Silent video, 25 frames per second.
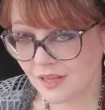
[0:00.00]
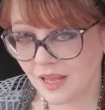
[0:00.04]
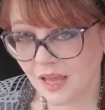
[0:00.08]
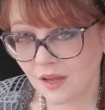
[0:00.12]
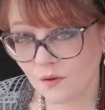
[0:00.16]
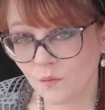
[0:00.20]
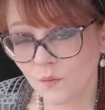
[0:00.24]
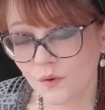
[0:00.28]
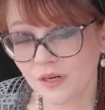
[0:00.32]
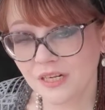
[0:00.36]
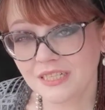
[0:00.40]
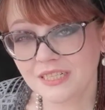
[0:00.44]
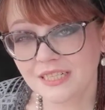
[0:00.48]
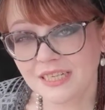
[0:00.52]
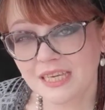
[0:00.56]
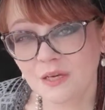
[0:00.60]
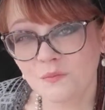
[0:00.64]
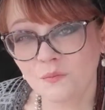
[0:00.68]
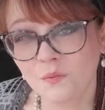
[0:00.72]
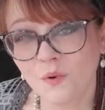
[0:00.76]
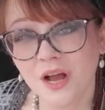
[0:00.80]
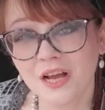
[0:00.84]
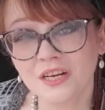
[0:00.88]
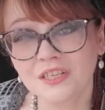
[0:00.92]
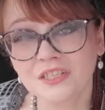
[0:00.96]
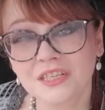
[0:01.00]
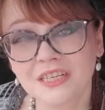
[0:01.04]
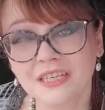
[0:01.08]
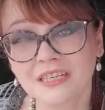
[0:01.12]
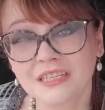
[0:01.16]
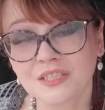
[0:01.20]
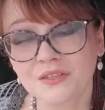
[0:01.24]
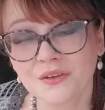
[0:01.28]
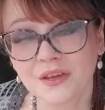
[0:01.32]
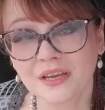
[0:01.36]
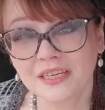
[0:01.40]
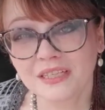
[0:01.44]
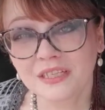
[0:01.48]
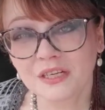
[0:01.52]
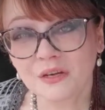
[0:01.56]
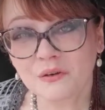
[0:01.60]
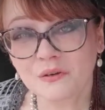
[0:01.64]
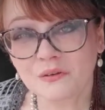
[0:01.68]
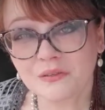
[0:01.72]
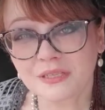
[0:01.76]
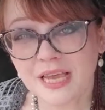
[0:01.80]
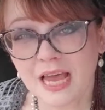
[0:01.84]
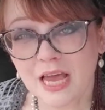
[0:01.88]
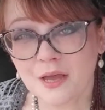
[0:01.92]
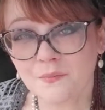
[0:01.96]
wanted to keep watching so I could know what
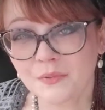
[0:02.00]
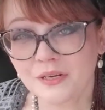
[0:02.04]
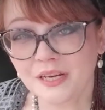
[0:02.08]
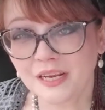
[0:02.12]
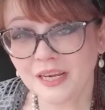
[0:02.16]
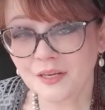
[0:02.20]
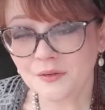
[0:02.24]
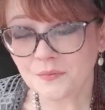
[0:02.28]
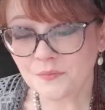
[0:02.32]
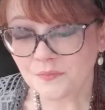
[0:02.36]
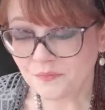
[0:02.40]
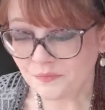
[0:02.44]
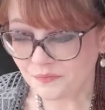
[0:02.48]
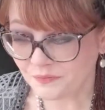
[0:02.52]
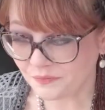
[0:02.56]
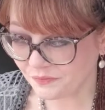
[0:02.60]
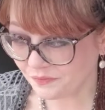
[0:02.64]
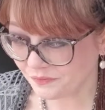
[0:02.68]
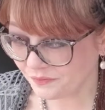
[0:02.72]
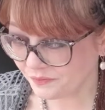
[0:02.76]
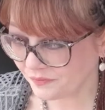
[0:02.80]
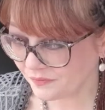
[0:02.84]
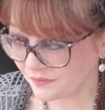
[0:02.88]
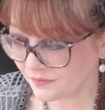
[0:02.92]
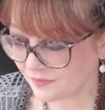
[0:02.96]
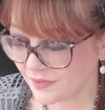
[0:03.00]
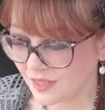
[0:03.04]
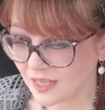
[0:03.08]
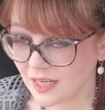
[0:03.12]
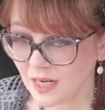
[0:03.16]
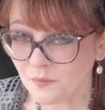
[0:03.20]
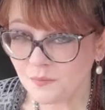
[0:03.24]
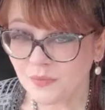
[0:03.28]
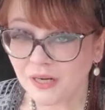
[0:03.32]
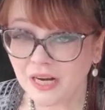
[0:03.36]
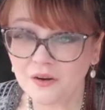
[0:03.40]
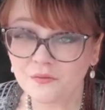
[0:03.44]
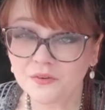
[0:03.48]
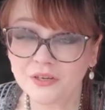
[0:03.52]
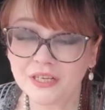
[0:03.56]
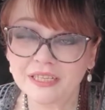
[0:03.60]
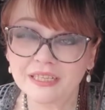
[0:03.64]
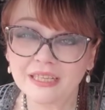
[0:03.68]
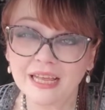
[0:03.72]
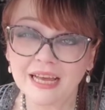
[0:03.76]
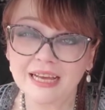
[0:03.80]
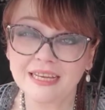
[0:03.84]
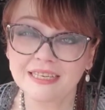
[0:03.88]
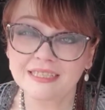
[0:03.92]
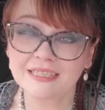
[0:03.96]
was happening, but I
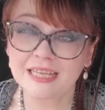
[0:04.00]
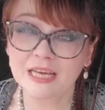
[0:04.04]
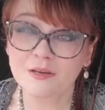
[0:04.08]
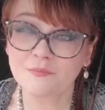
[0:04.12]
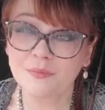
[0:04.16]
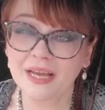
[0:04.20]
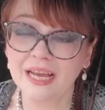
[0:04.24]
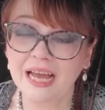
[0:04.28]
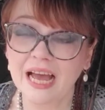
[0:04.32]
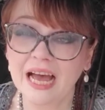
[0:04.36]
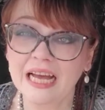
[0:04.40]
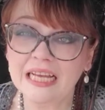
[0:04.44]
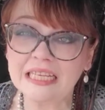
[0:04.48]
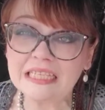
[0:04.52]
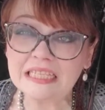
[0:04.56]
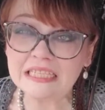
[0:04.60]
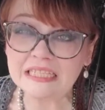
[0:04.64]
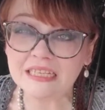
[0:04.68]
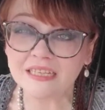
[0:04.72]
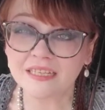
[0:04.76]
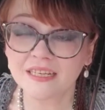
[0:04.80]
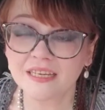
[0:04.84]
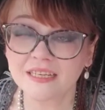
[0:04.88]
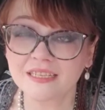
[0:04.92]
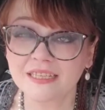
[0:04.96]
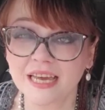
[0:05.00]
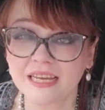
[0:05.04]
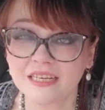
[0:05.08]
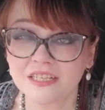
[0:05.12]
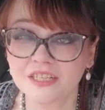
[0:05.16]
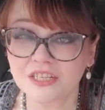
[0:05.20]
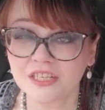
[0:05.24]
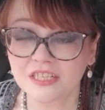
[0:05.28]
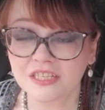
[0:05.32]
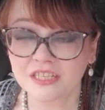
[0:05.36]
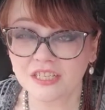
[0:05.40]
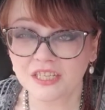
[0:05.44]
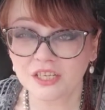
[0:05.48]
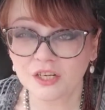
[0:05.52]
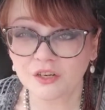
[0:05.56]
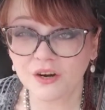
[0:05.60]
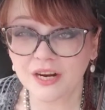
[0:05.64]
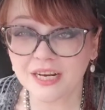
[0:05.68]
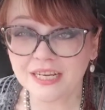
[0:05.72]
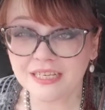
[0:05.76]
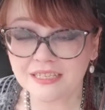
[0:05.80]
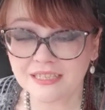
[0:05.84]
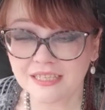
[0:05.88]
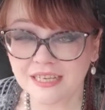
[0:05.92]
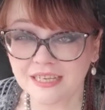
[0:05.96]
realized that my constant attention to the
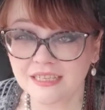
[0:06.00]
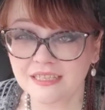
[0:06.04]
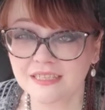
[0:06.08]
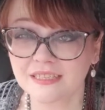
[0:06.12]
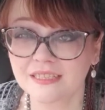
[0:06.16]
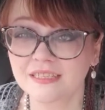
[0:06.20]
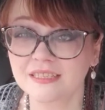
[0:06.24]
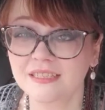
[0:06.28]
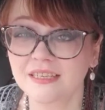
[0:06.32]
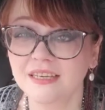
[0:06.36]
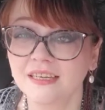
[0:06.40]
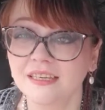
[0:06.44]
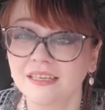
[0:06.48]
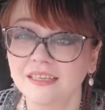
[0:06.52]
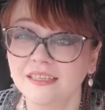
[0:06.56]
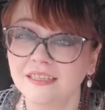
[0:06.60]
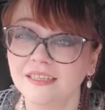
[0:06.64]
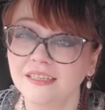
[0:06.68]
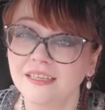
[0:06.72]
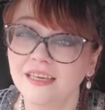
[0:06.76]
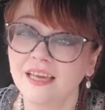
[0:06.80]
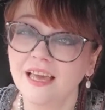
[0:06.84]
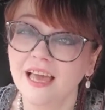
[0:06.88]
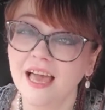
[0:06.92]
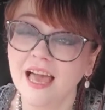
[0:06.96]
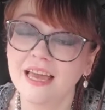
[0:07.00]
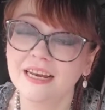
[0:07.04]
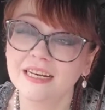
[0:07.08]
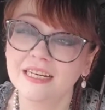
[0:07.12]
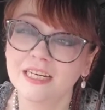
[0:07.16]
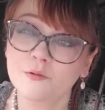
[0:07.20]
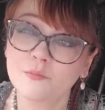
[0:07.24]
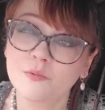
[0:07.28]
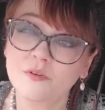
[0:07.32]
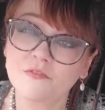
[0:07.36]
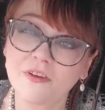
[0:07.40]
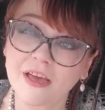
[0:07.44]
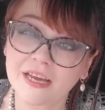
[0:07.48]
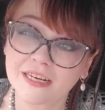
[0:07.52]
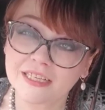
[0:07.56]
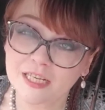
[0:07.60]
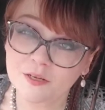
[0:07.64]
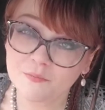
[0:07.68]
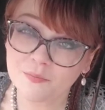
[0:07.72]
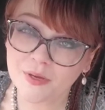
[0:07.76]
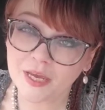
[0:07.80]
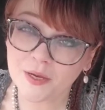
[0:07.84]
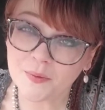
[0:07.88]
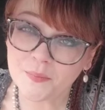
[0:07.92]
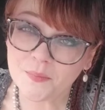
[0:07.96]
crisis ended up affecting
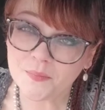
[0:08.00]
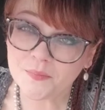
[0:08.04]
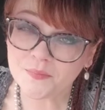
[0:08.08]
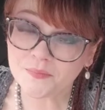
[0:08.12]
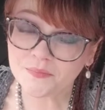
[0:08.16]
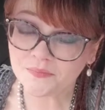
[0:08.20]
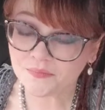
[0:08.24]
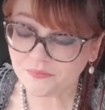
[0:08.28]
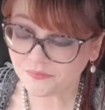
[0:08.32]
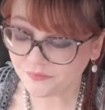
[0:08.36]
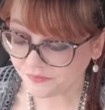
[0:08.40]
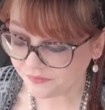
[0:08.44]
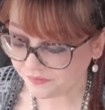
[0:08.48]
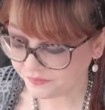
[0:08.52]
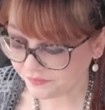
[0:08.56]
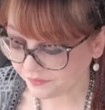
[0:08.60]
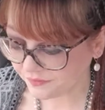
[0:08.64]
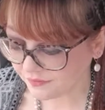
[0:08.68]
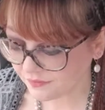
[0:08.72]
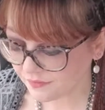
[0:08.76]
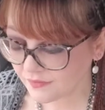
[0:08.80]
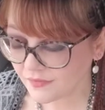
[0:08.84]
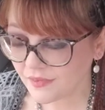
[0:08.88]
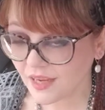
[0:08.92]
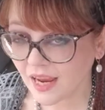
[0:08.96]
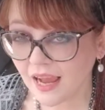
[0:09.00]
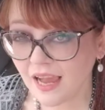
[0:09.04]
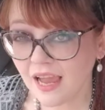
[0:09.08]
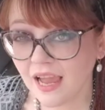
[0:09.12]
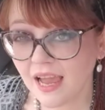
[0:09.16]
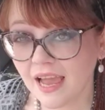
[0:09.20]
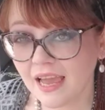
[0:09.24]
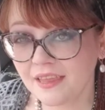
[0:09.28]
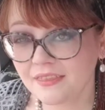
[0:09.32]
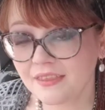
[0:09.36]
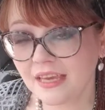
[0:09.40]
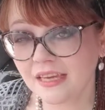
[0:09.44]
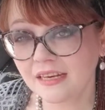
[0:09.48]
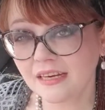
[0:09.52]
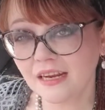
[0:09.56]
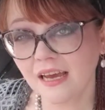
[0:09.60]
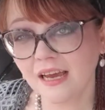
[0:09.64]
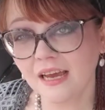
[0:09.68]
me. And then